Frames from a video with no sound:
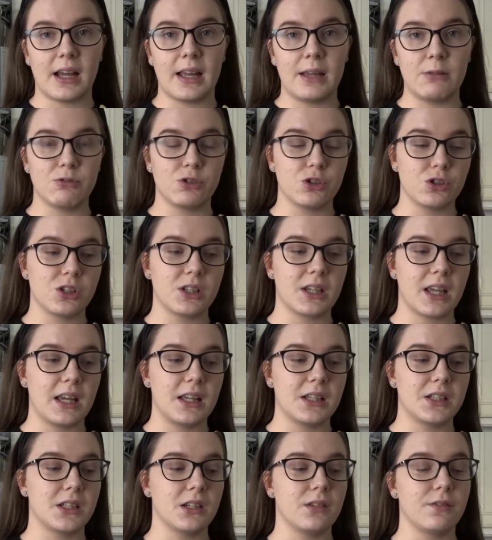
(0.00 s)
It was just a
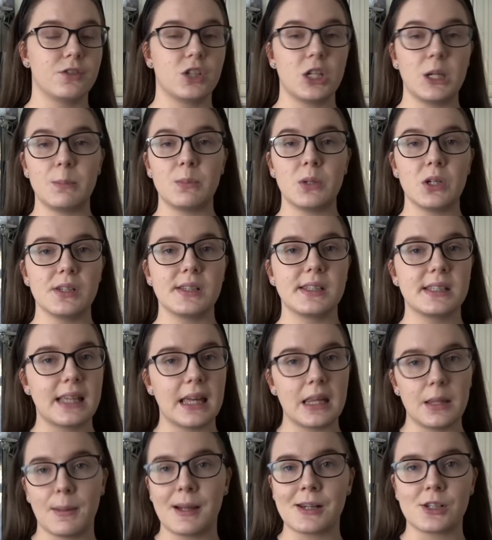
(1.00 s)
case of cheapness,
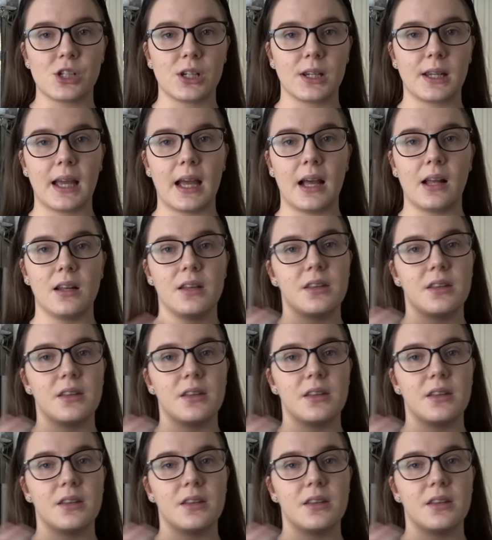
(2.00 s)
get the matching kettle,